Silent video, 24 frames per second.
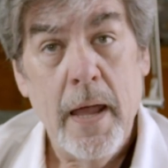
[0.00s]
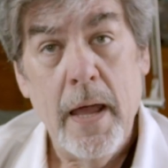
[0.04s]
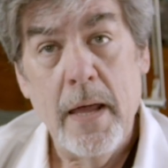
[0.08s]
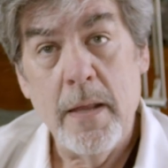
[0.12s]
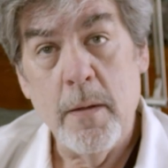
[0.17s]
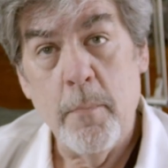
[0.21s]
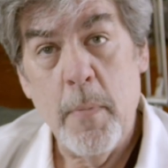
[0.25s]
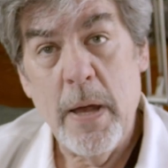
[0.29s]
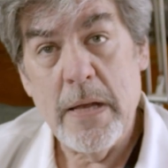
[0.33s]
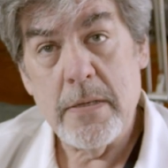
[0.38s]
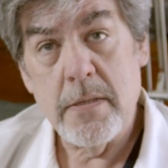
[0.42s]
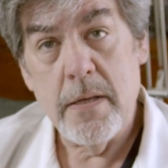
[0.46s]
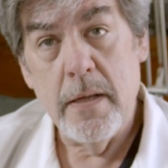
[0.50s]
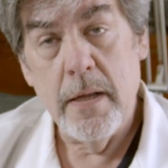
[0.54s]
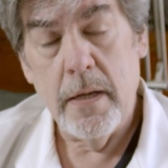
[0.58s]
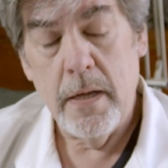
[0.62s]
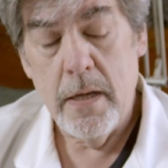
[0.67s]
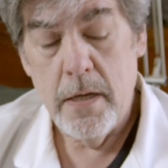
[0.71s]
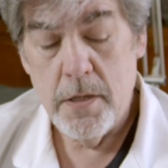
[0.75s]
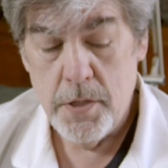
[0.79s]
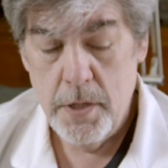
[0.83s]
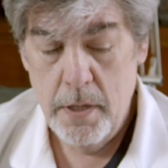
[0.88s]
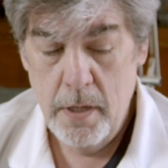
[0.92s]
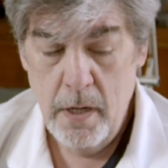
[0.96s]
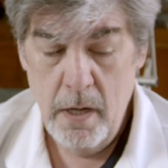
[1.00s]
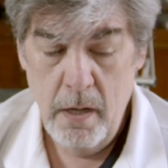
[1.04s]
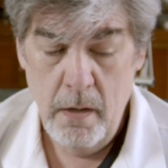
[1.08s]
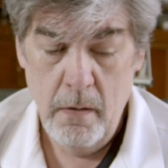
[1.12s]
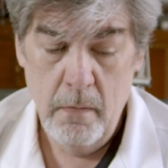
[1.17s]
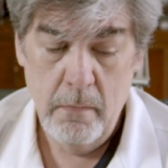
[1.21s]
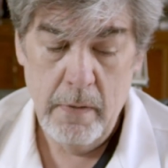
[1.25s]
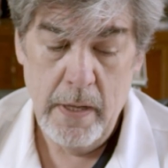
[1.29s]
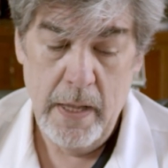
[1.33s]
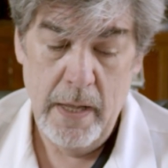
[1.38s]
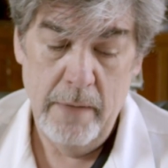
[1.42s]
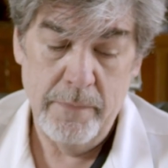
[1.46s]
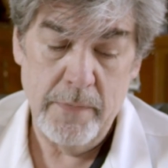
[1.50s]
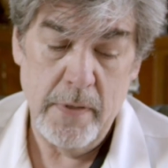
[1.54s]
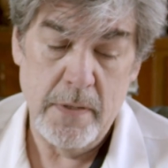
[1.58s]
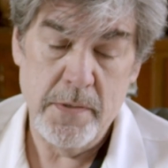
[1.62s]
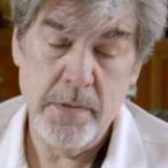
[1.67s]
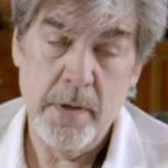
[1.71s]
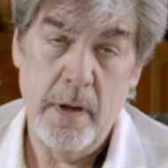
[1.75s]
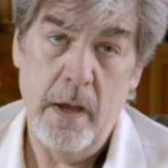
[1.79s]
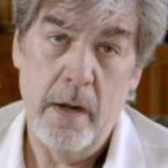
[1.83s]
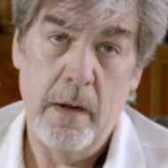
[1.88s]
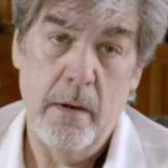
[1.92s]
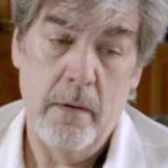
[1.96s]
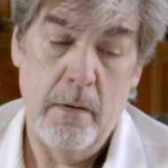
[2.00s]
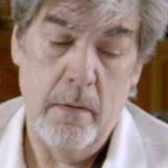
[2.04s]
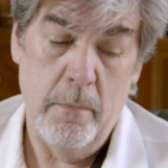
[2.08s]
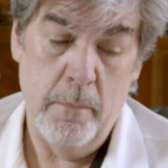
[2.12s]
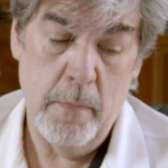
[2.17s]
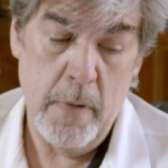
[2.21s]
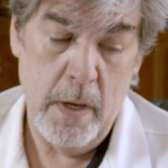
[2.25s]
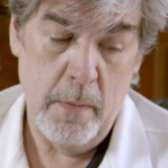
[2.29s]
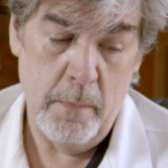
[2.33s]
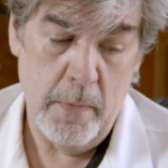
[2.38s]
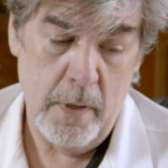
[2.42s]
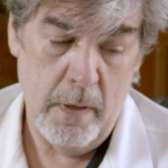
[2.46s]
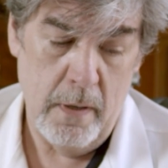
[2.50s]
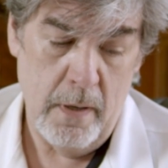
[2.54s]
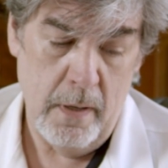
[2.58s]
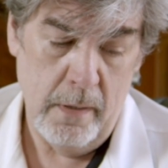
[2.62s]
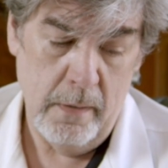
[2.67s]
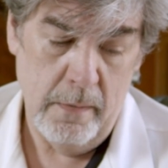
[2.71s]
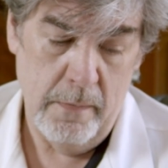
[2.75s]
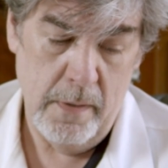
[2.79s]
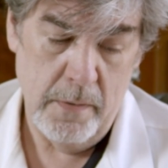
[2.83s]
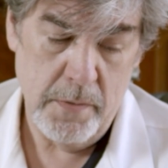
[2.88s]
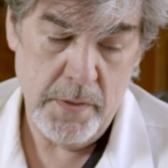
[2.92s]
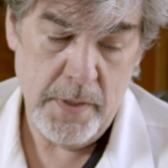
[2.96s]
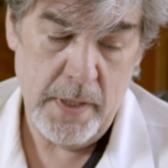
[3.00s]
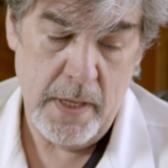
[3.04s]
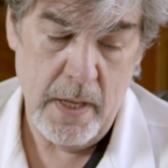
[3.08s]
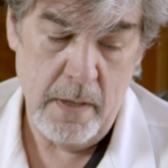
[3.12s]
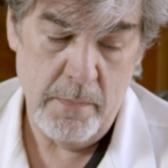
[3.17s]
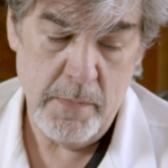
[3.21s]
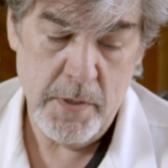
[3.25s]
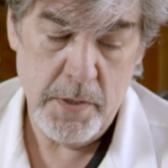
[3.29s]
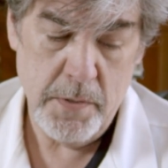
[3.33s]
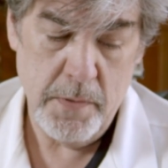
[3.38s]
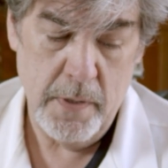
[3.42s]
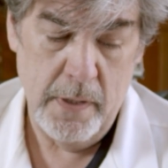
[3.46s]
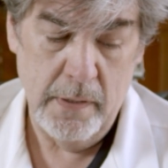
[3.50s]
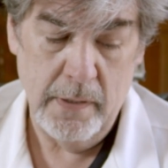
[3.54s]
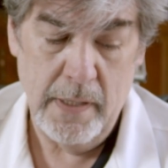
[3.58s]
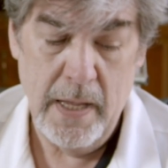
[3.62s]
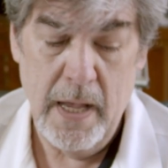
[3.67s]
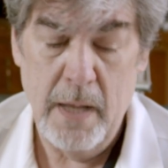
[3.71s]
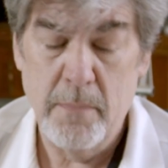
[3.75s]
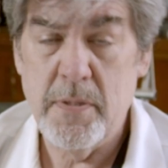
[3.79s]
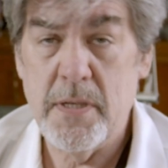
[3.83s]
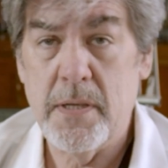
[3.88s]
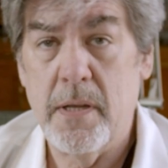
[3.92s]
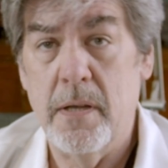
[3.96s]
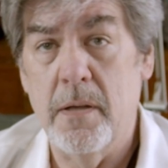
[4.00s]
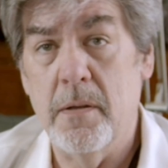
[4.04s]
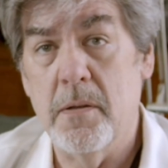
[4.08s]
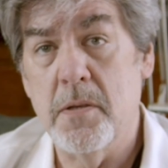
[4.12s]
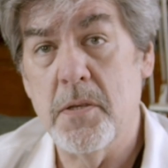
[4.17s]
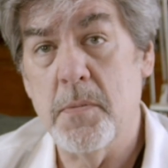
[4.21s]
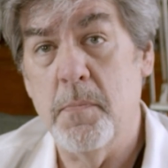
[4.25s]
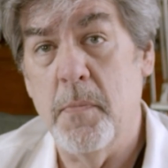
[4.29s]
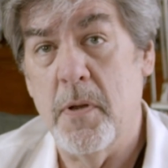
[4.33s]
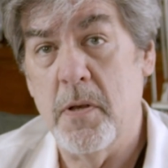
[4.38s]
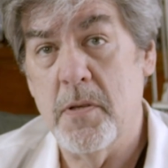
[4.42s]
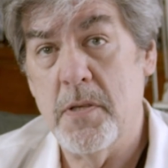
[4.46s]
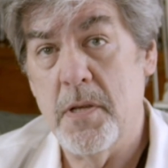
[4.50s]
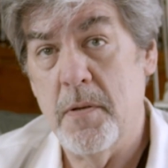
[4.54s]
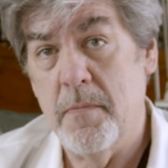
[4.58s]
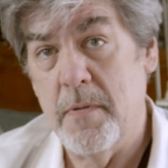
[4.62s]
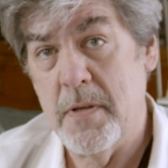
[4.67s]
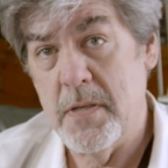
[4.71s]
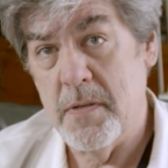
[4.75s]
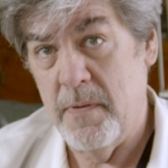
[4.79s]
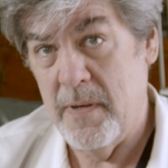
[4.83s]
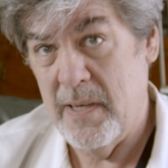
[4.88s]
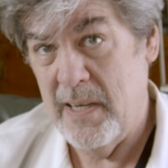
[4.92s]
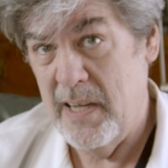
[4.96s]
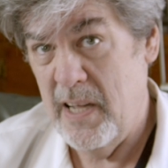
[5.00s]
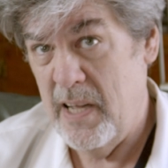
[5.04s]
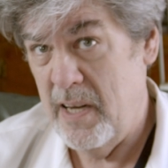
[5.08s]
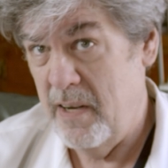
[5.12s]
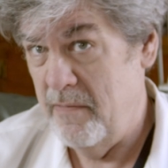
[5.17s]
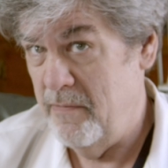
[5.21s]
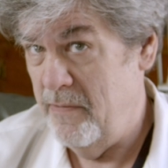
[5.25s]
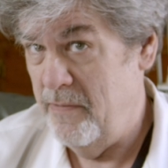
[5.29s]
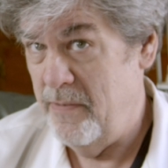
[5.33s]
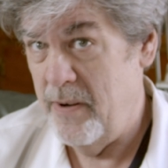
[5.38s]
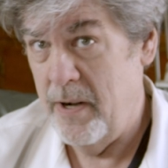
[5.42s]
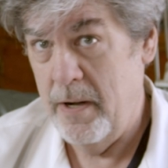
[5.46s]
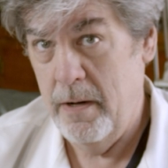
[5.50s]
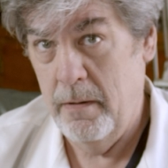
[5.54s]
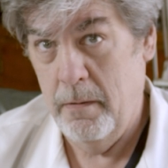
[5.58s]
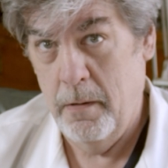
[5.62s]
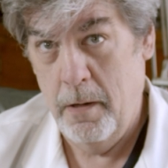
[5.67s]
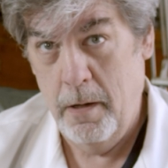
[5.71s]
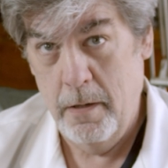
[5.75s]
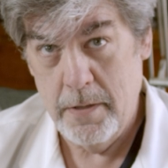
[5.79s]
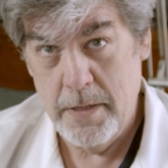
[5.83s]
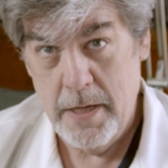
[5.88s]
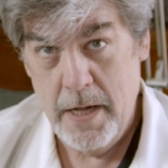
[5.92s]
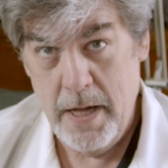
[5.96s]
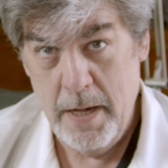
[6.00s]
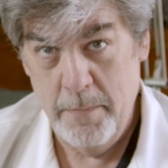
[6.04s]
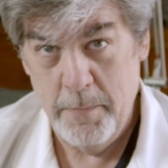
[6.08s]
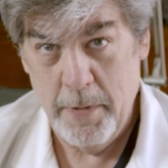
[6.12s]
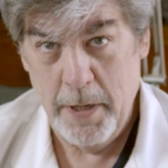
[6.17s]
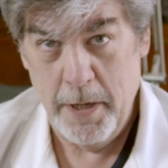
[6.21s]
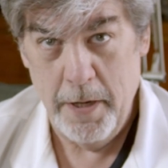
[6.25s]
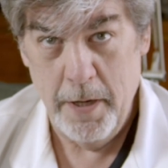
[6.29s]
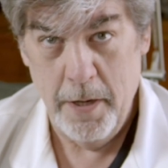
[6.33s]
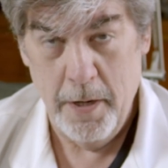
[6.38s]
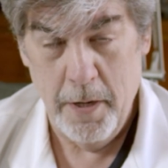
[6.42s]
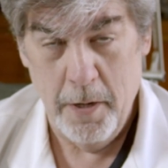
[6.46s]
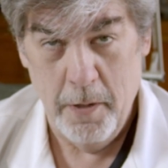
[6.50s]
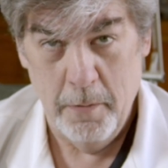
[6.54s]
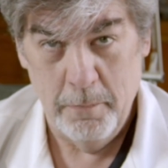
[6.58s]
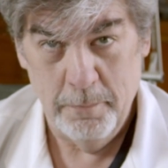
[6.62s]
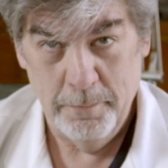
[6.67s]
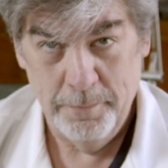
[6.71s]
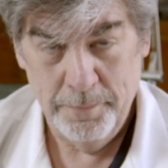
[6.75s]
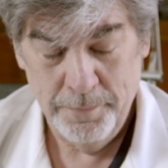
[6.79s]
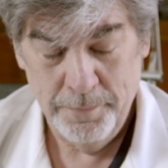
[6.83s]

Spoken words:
And the best thing is you don't have to try to remember all of those chemistry and lab skills most of us forgot a very long time ago.